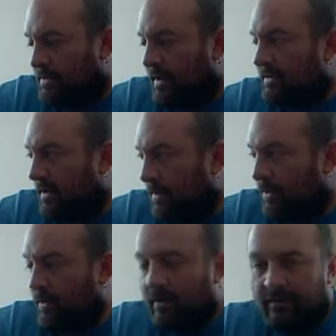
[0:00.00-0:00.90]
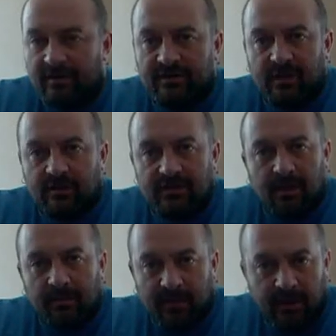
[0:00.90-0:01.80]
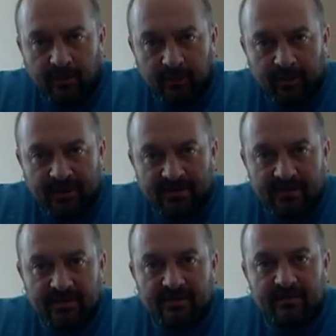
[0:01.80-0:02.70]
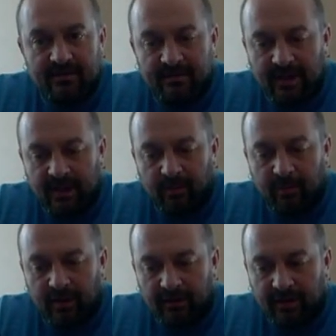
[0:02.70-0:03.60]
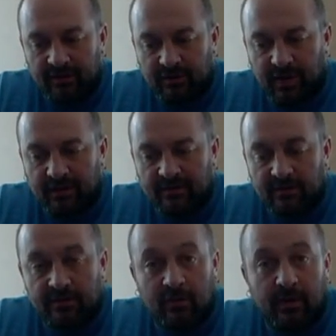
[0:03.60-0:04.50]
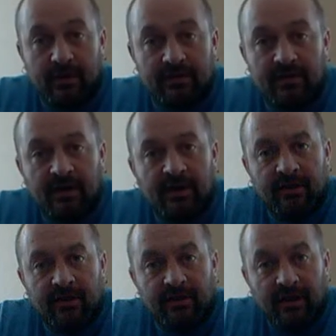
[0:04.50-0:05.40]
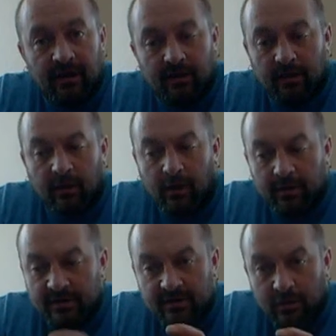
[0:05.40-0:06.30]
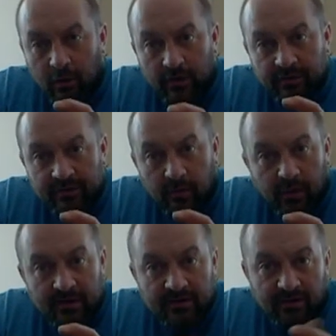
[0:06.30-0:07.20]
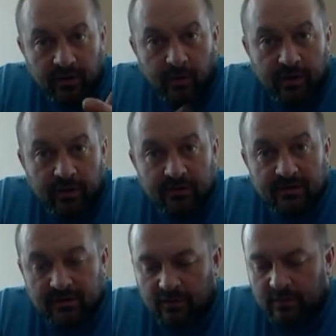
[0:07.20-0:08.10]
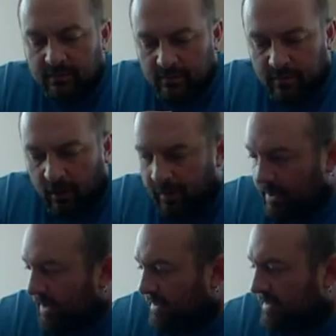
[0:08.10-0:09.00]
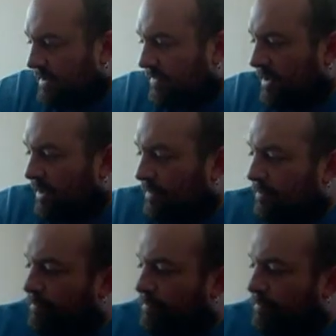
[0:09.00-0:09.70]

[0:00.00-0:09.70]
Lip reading: So that's what I'm going to do after this gels up. Cut it up into pieces, take it apart, let it dry in these little squares, and then that'll allow you to store it in the squares until you want to use it, so that'll make it nice and convenient.